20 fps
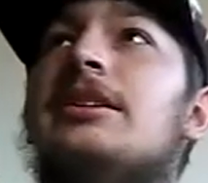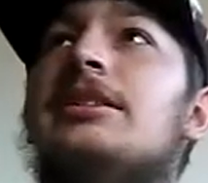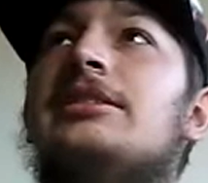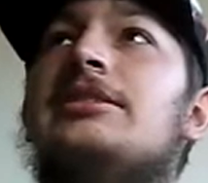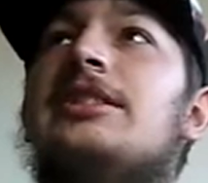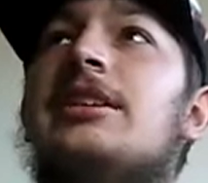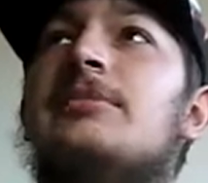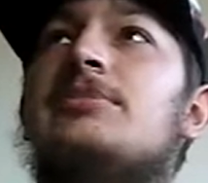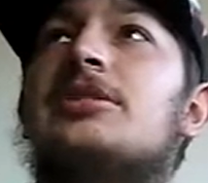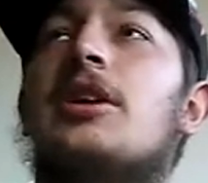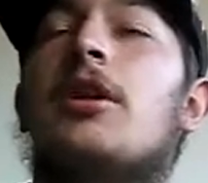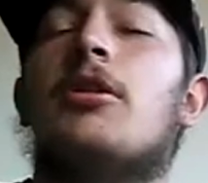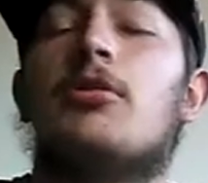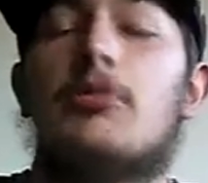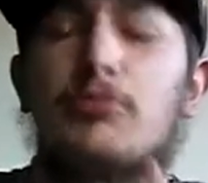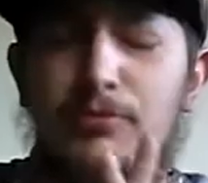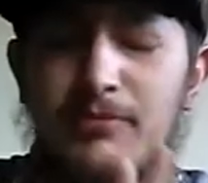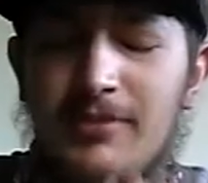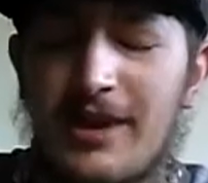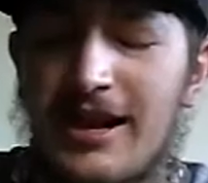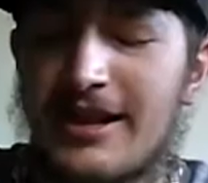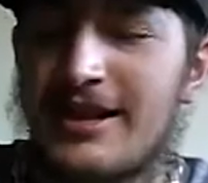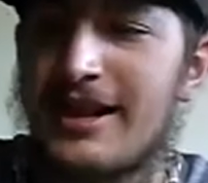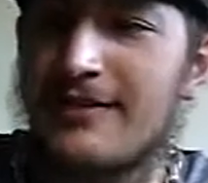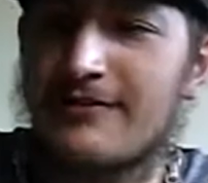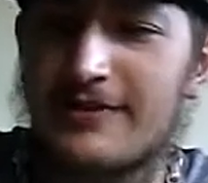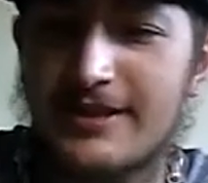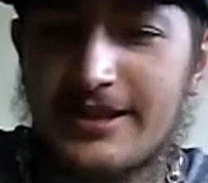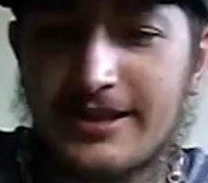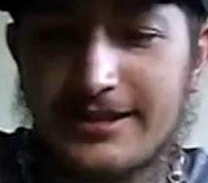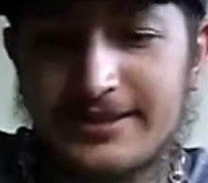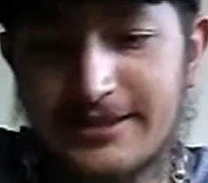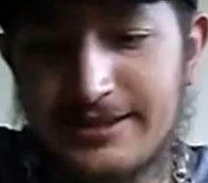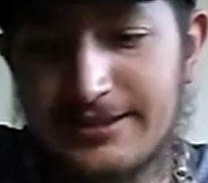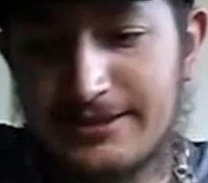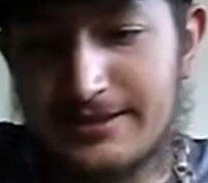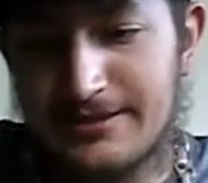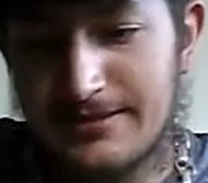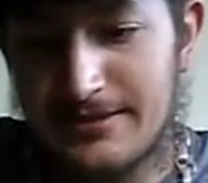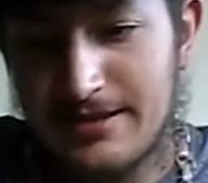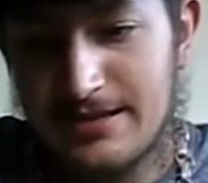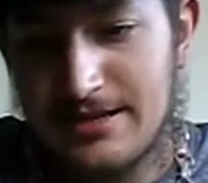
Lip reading: tips? Oh, I can't forget this.